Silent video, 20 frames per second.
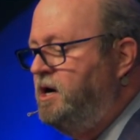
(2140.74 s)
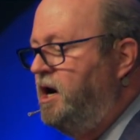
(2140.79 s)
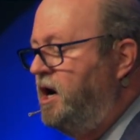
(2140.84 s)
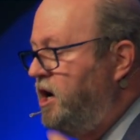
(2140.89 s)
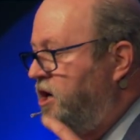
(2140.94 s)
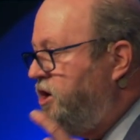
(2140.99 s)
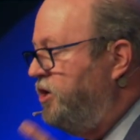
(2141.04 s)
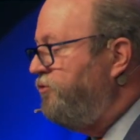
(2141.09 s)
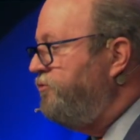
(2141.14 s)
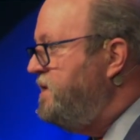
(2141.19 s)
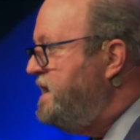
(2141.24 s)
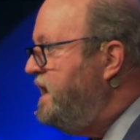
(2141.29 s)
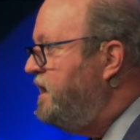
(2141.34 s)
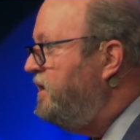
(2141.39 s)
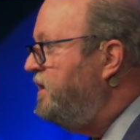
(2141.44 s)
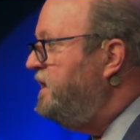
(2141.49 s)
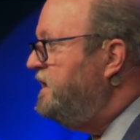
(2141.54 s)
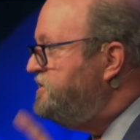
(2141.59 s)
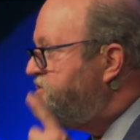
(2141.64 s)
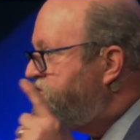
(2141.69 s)
A
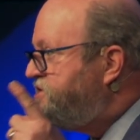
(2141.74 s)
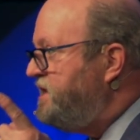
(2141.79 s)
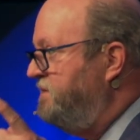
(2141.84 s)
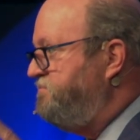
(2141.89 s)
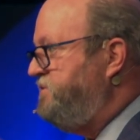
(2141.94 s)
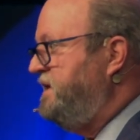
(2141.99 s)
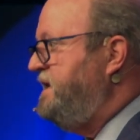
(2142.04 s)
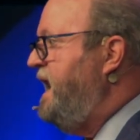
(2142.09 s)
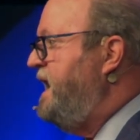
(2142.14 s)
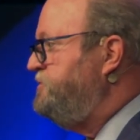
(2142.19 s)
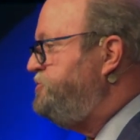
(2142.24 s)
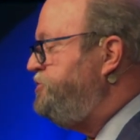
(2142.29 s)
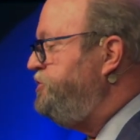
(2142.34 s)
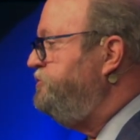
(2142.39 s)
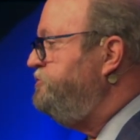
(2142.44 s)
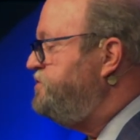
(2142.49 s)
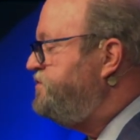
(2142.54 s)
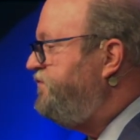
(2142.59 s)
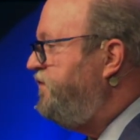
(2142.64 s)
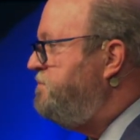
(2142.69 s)
career is something I
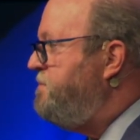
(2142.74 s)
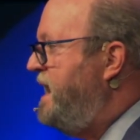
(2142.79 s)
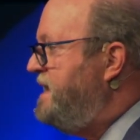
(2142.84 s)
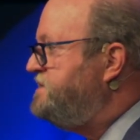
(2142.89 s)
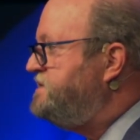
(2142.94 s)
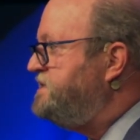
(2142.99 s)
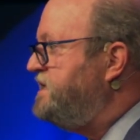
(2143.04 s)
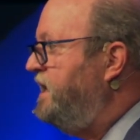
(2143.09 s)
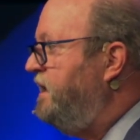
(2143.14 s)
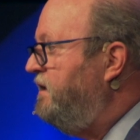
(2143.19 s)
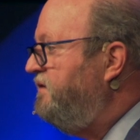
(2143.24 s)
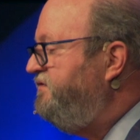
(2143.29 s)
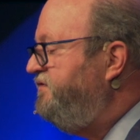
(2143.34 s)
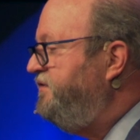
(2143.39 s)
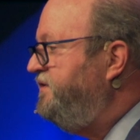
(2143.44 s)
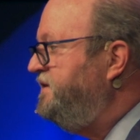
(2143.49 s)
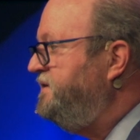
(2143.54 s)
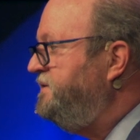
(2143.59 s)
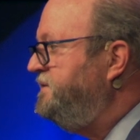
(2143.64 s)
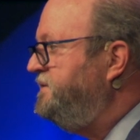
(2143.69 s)
choose for myself.